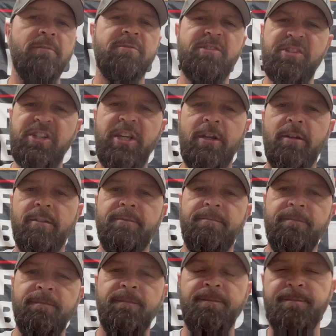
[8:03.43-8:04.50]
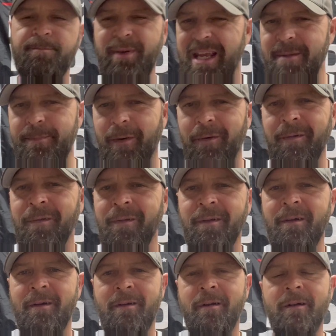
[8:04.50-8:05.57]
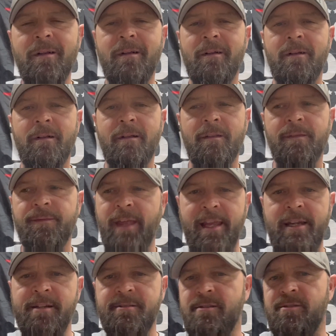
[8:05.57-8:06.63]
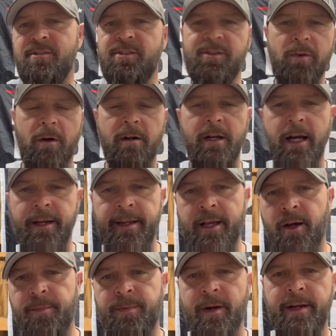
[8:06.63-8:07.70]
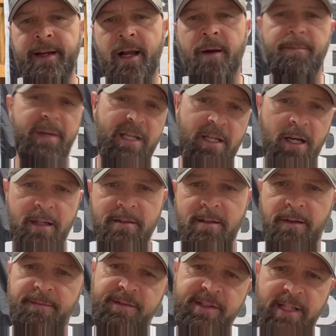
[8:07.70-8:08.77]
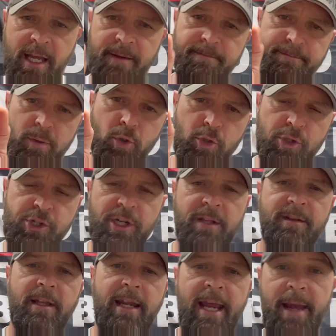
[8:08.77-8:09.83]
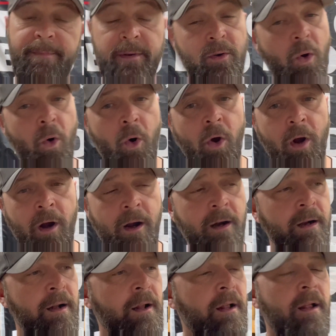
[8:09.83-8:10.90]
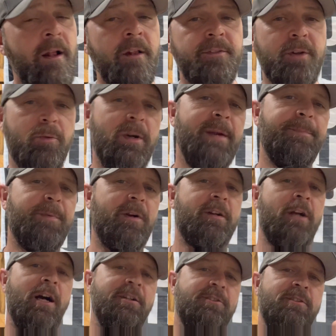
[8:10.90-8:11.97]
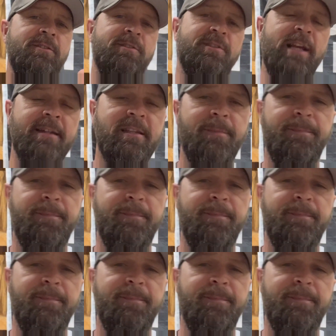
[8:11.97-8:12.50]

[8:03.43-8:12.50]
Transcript: skilled people that isn't short on help right now because of said bullshit that happened. Or the repercussions that the